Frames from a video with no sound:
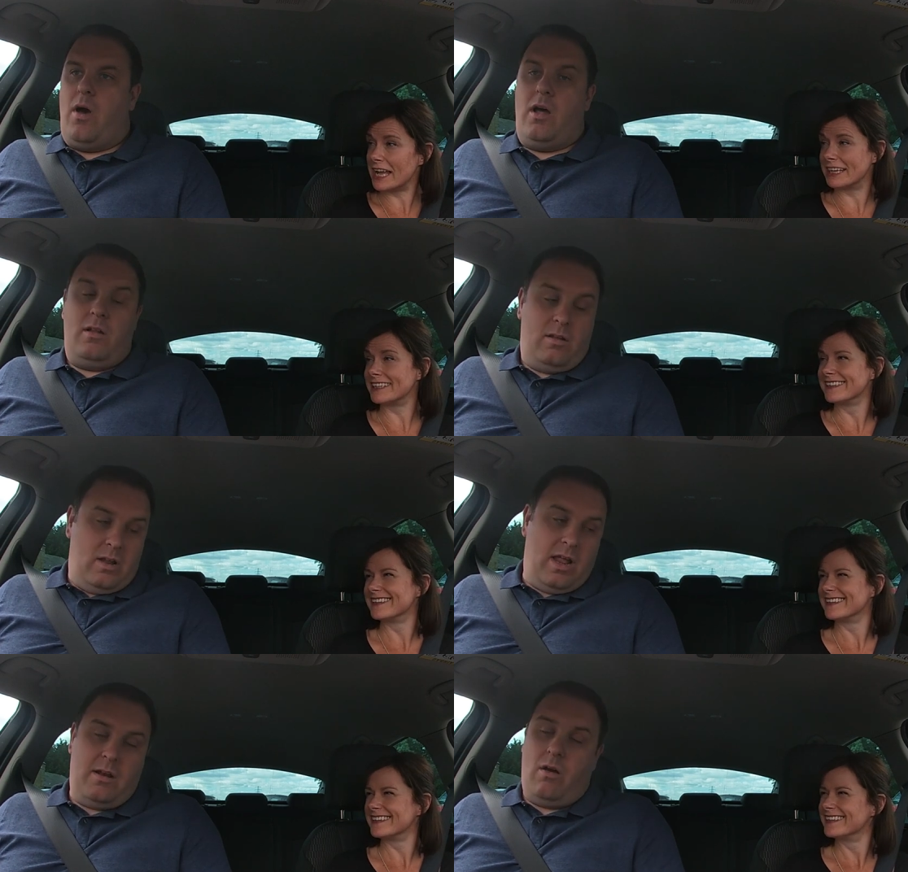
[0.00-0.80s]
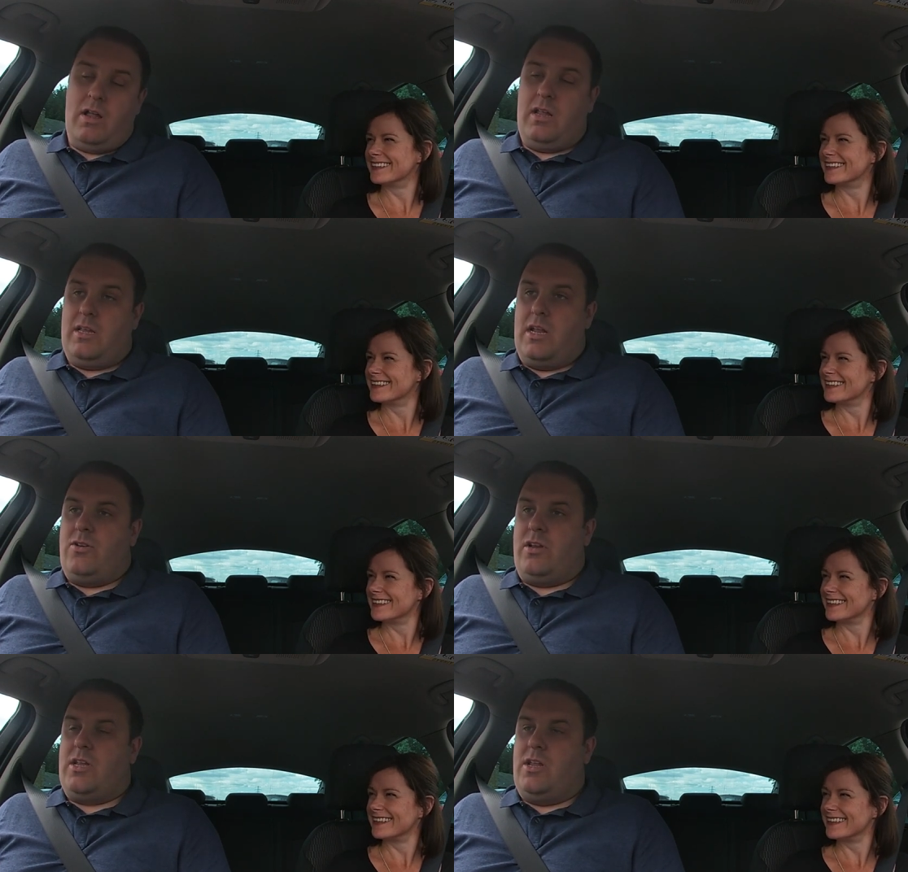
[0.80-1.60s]
Speaker 1: But it's
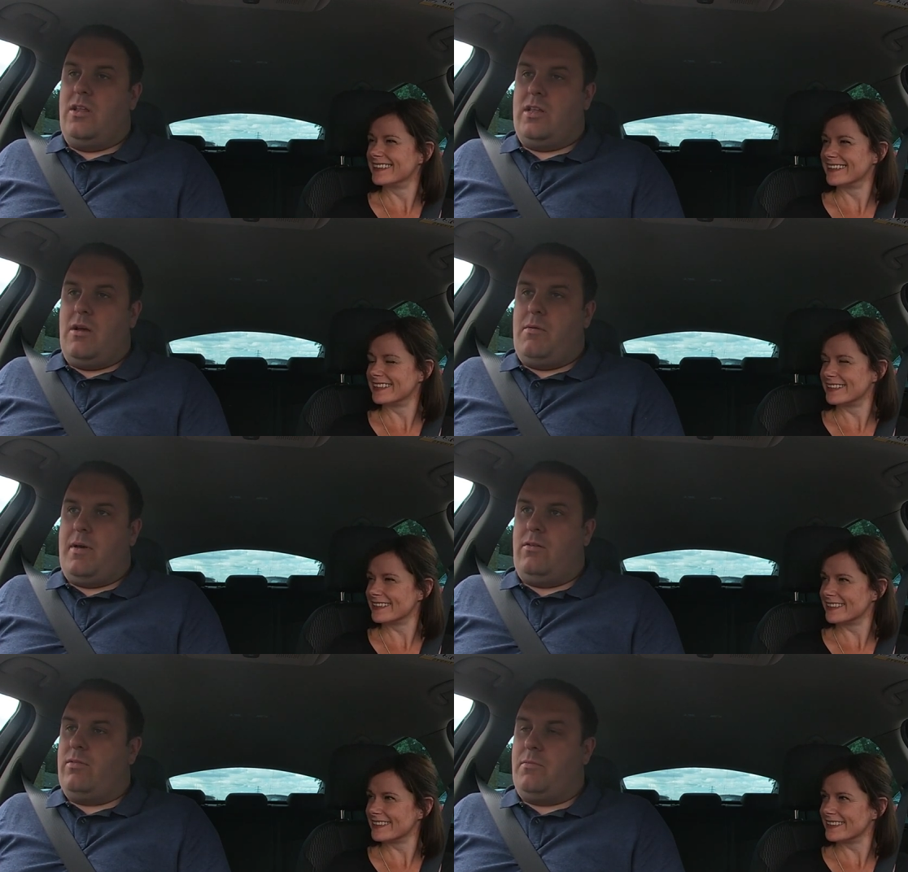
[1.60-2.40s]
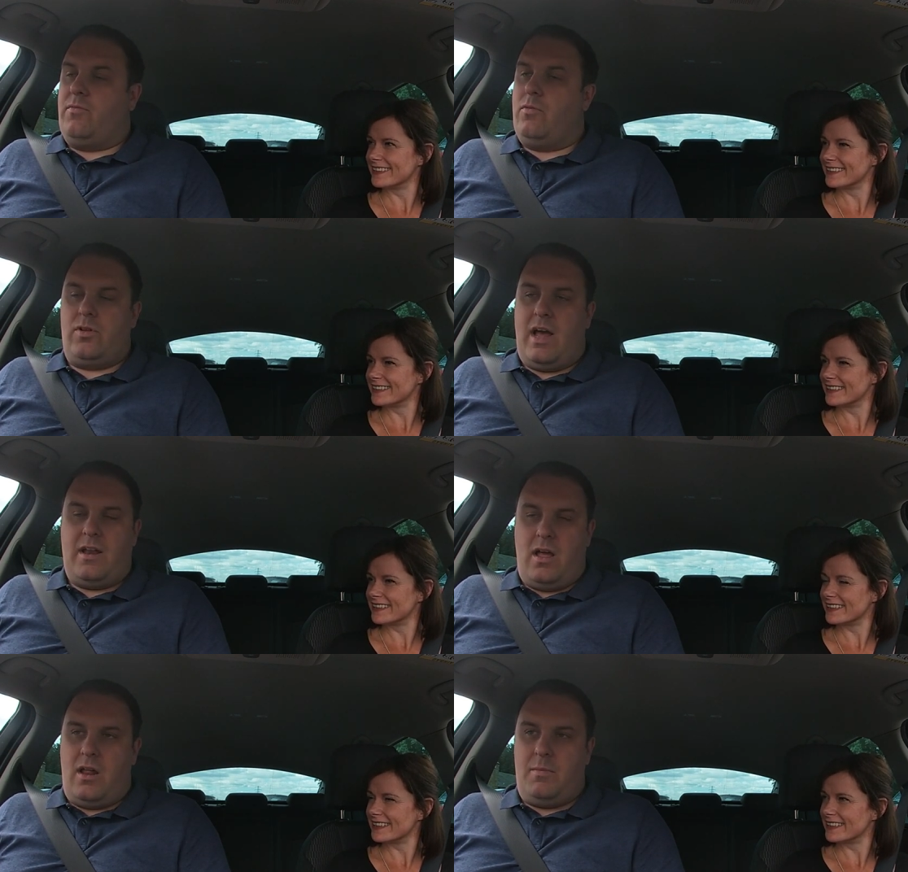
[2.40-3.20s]
interesting you tell me about Northampton because I
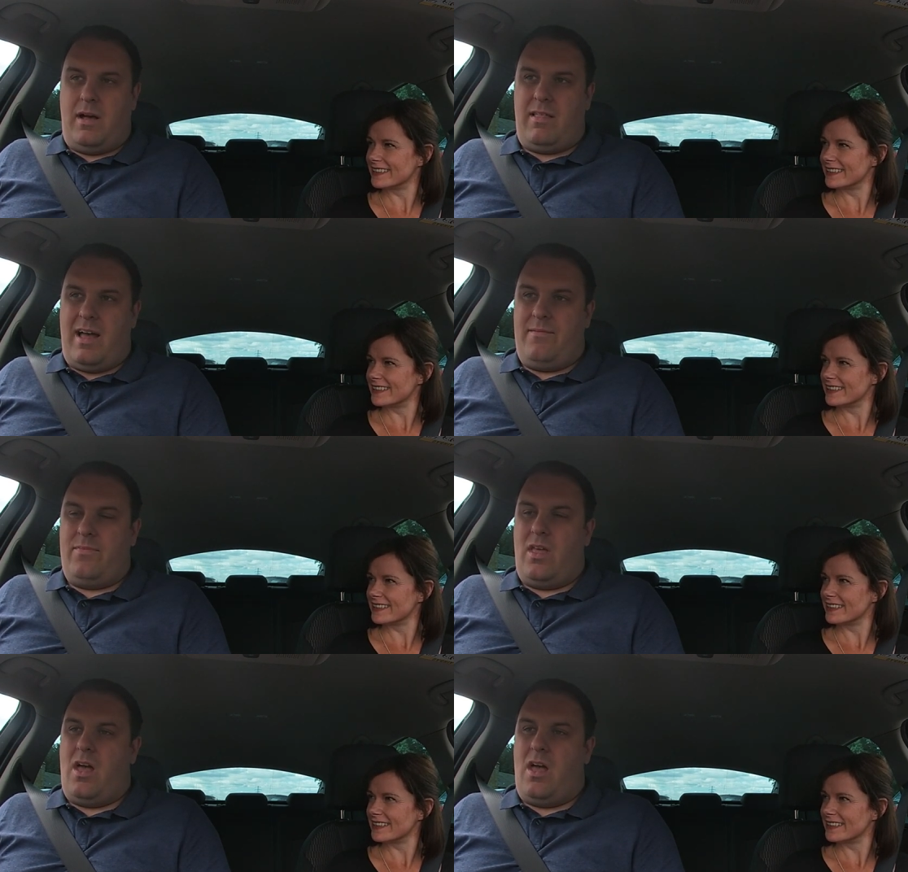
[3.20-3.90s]
hadn't heard about that.